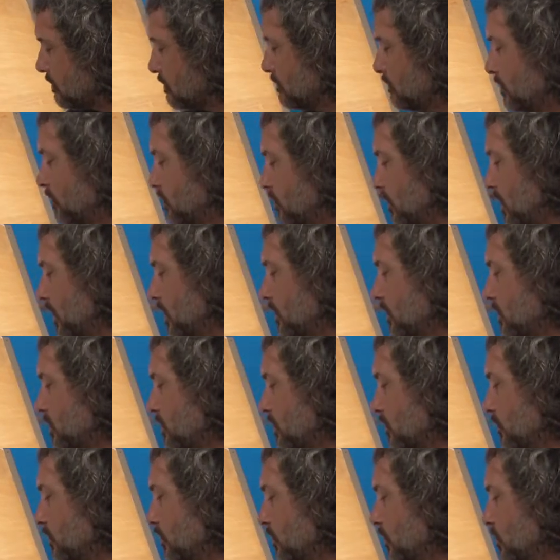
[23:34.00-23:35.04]
we're creating this
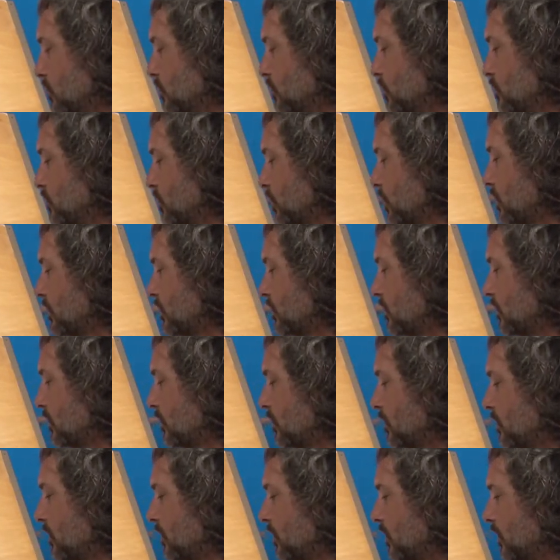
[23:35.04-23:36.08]
illusion
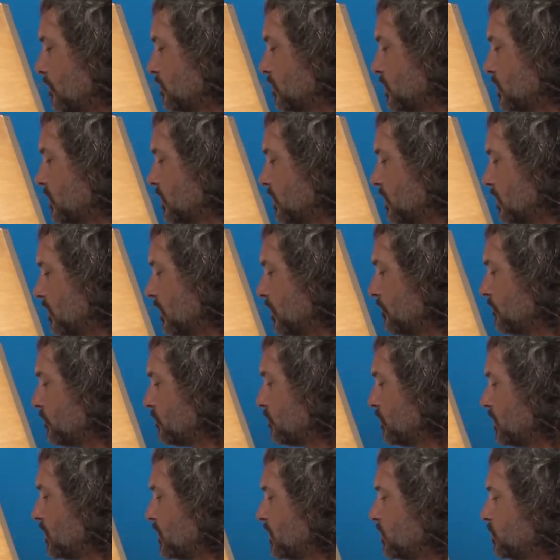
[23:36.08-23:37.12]
of
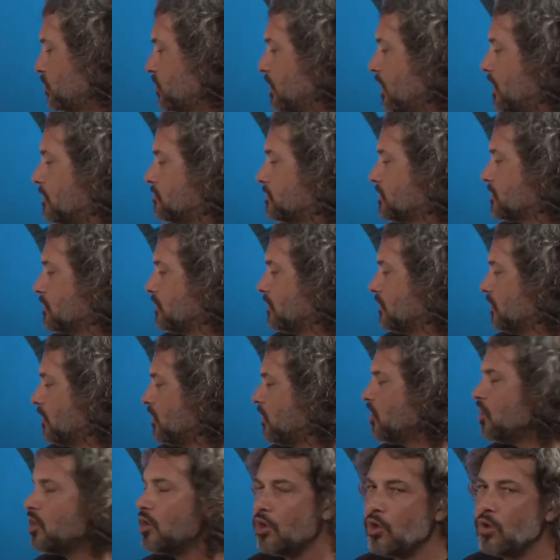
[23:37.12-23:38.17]
3D shapes.
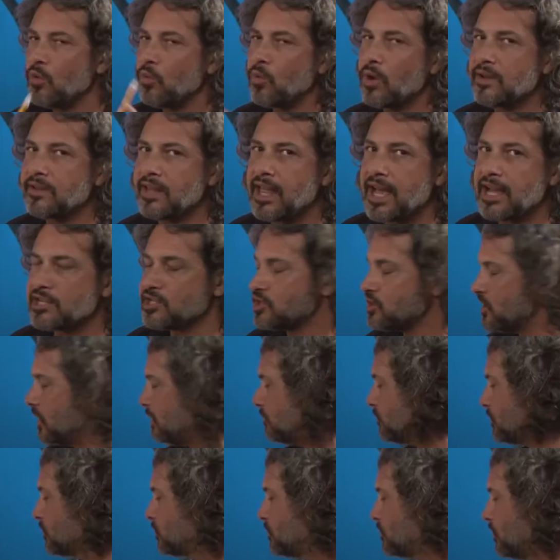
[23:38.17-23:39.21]
One last shape.
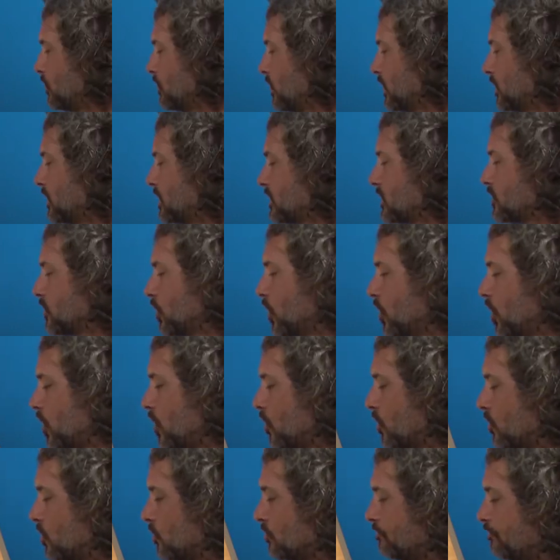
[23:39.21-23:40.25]
Let's throw it in. This is a
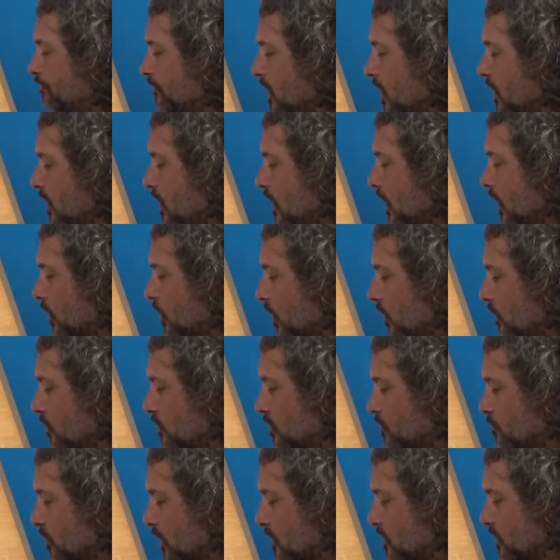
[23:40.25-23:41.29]
cone. A cone
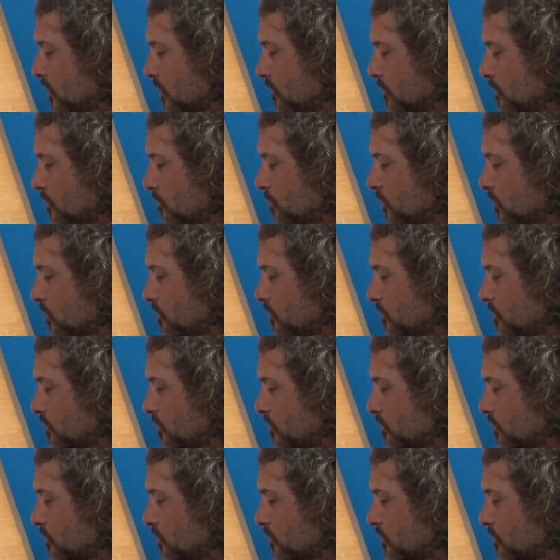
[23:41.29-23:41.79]
is basically when you put a